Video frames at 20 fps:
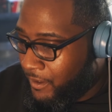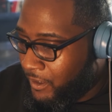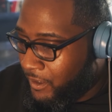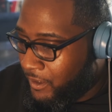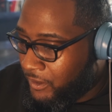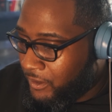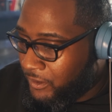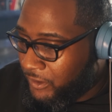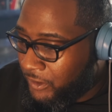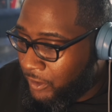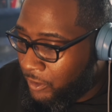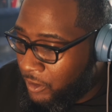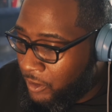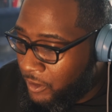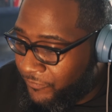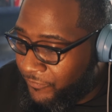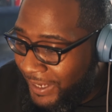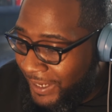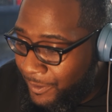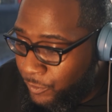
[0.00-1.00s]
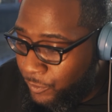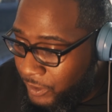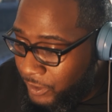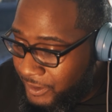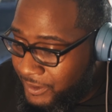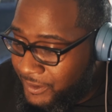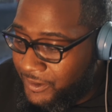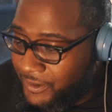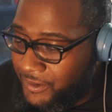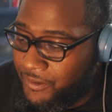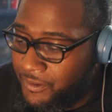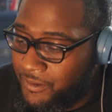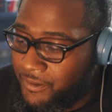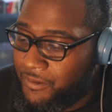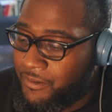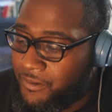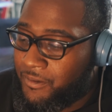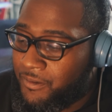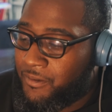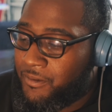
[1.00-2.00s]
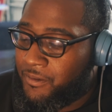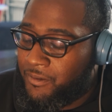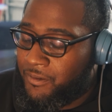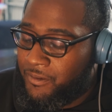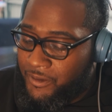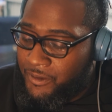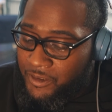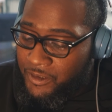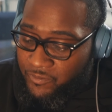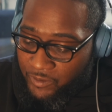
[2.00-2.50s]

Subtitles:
So if I want to